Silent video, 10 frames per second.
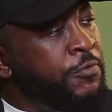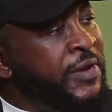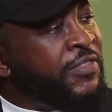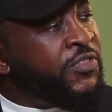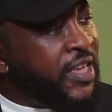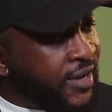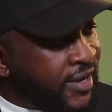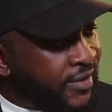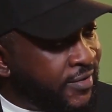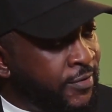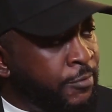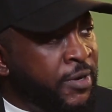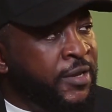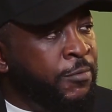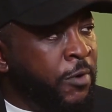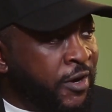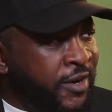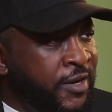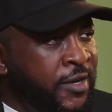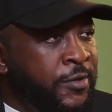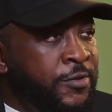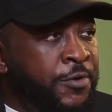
rethink the yes. way they work, True.